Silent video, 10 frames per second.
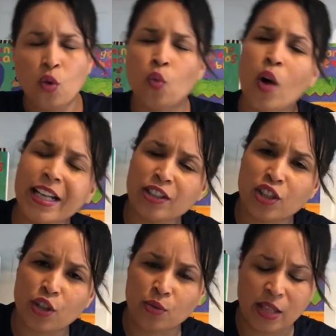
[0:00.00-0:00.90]
What
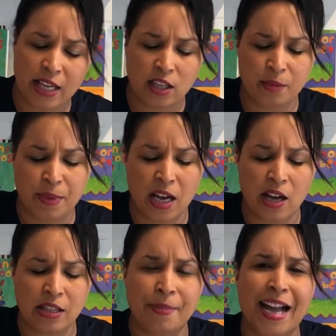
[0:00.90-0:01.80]
do you think could be
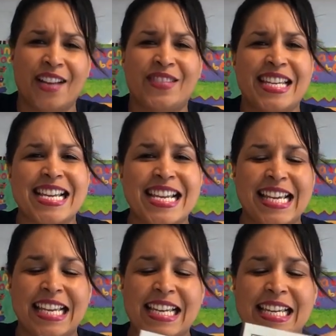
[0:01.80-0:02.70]
on the back of the
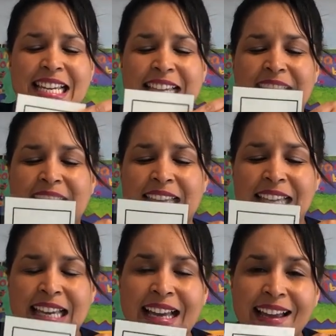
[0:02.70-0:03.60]
E?